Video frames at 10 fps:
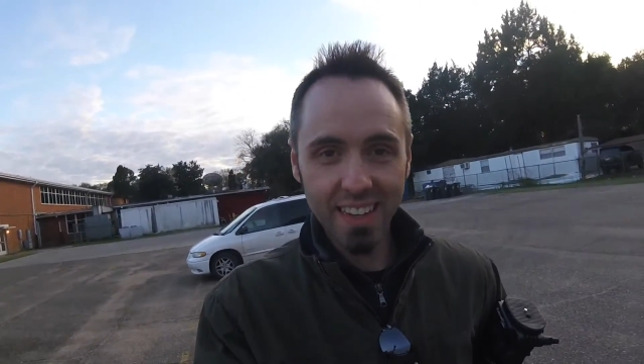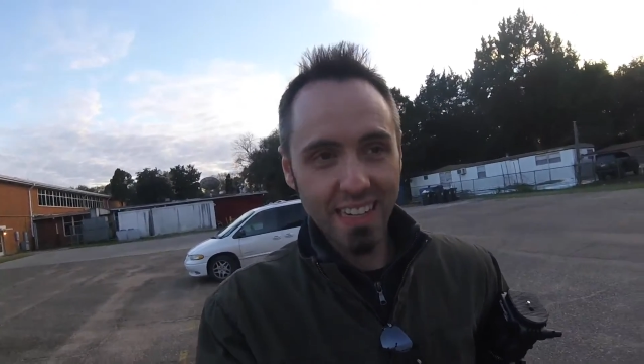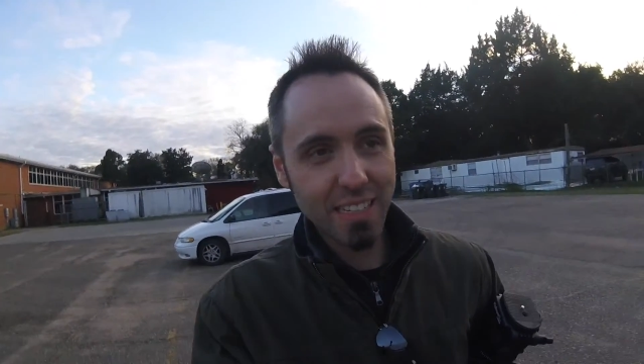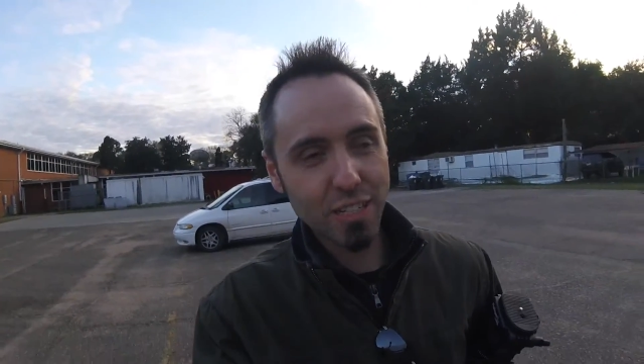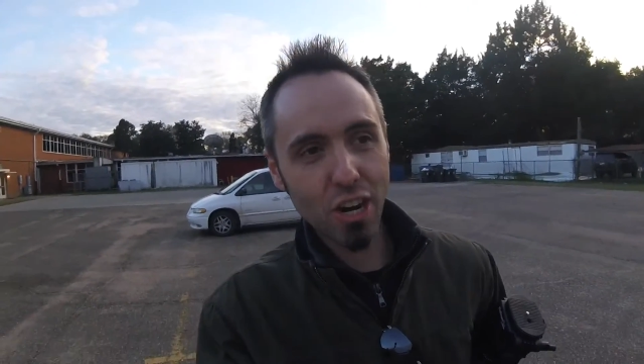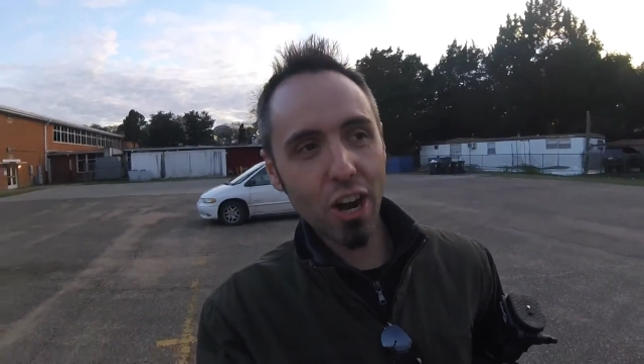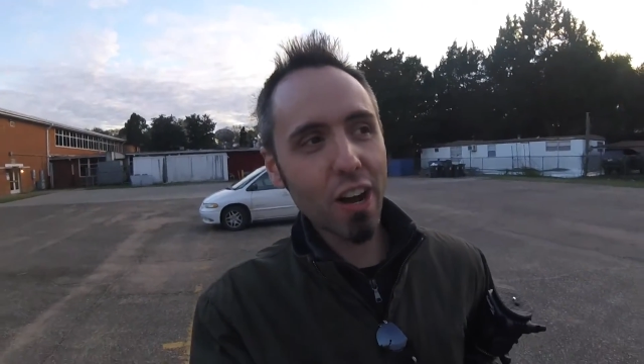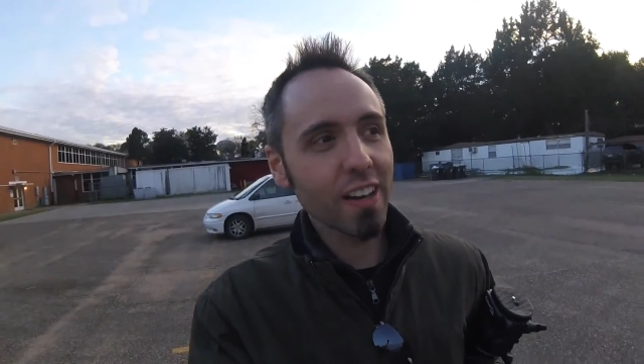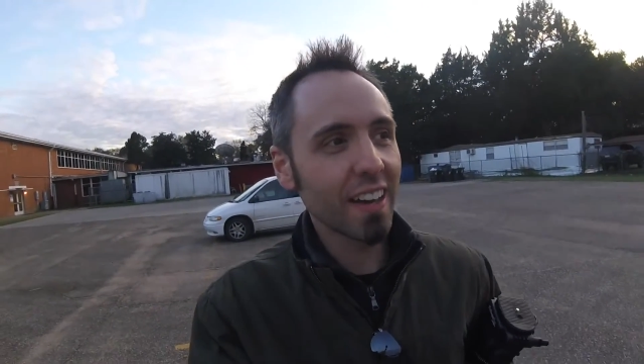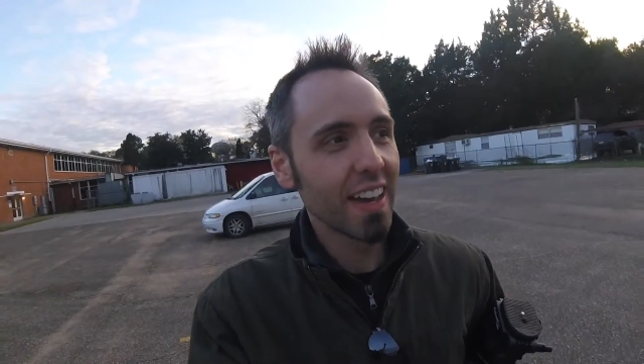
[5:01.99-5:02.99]
got to
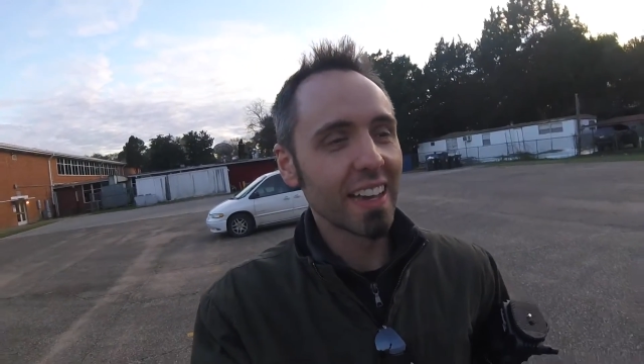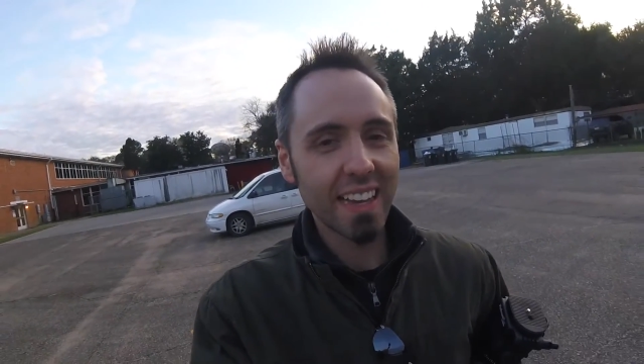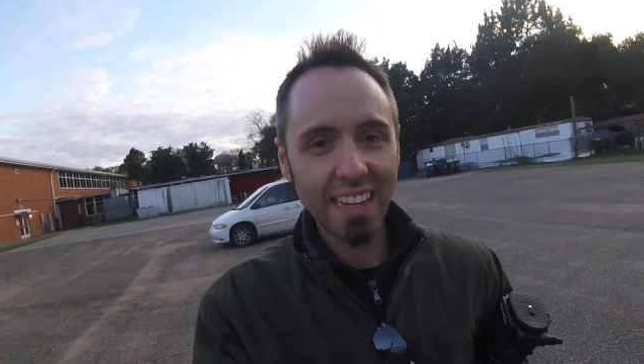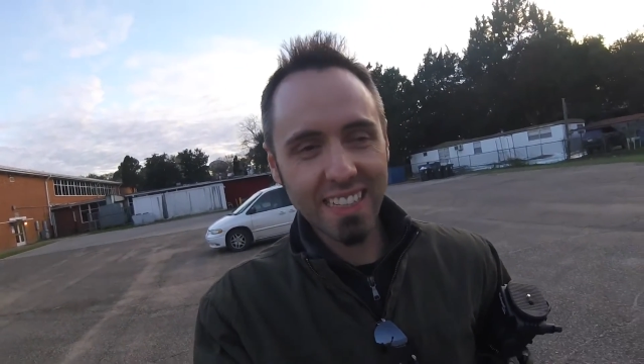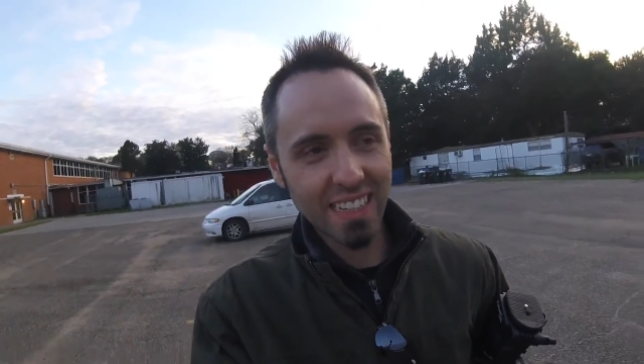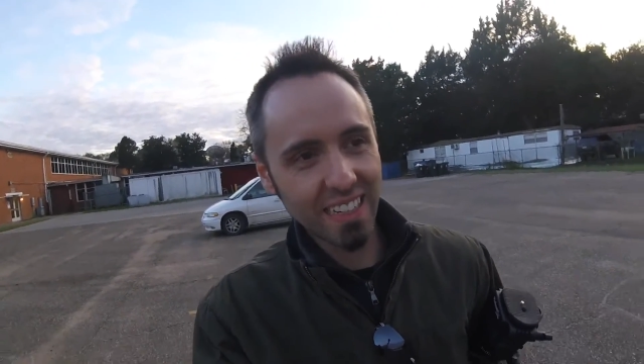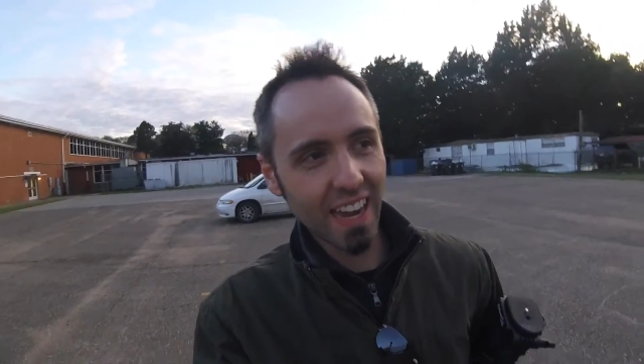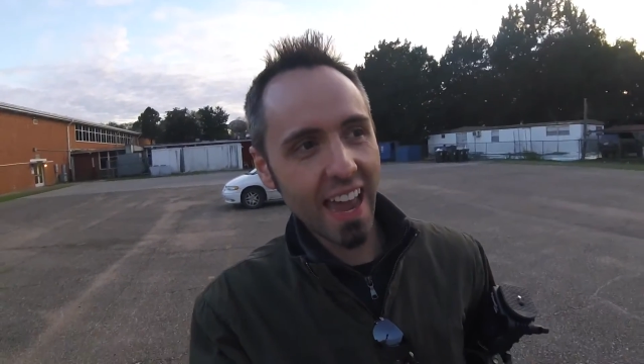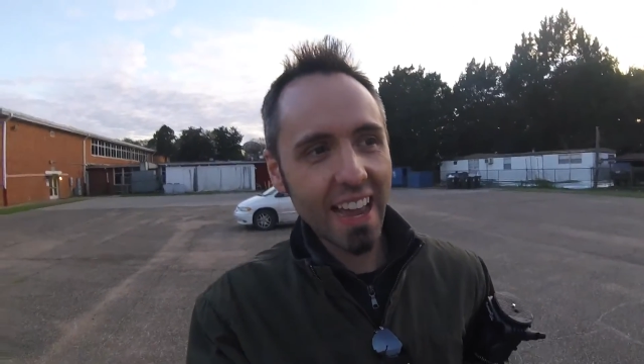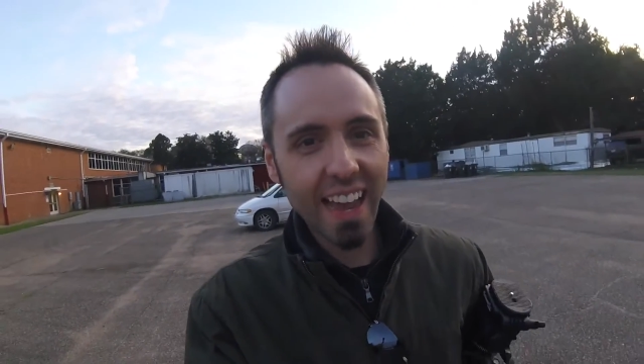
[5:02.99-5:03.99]
talk, got to
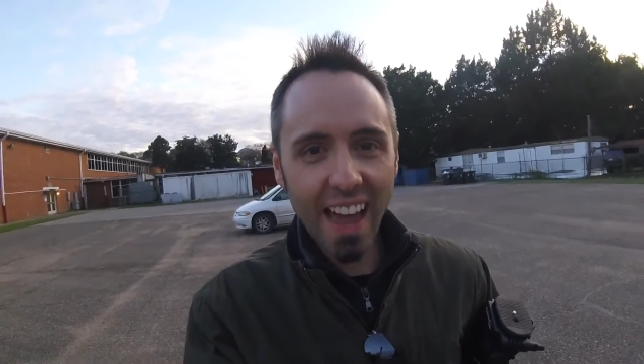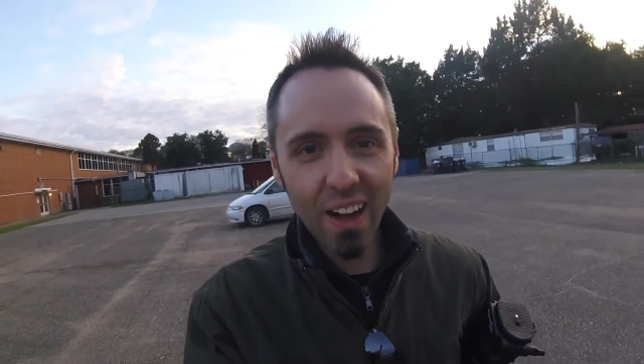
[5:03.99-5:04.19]
hang